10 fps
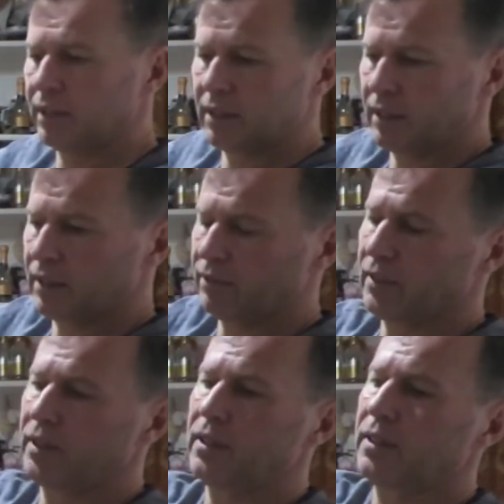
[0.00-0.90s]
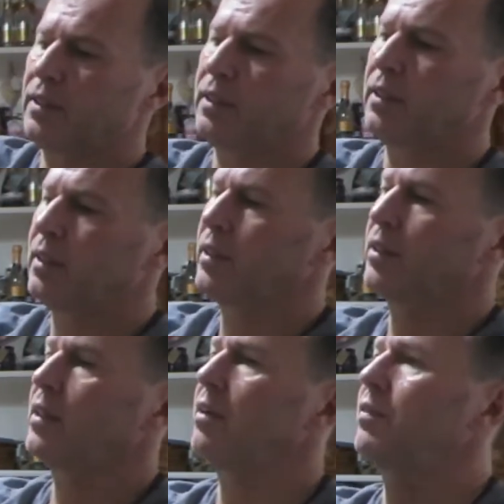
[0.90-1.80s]
another
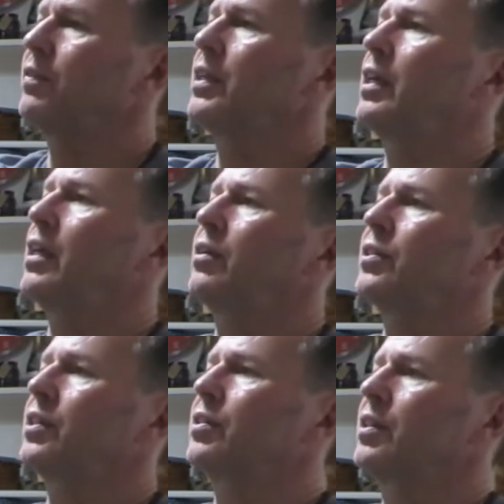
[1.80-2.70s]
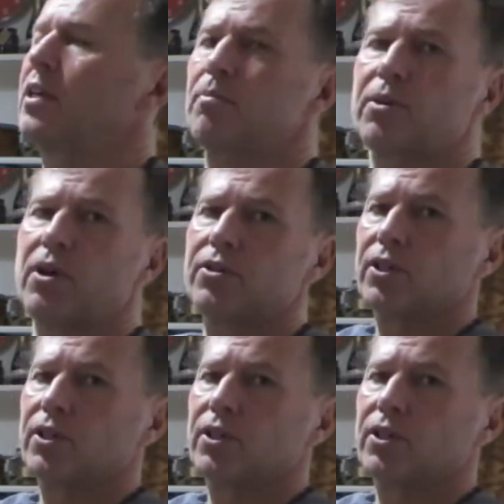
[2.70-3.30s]
video because it's pros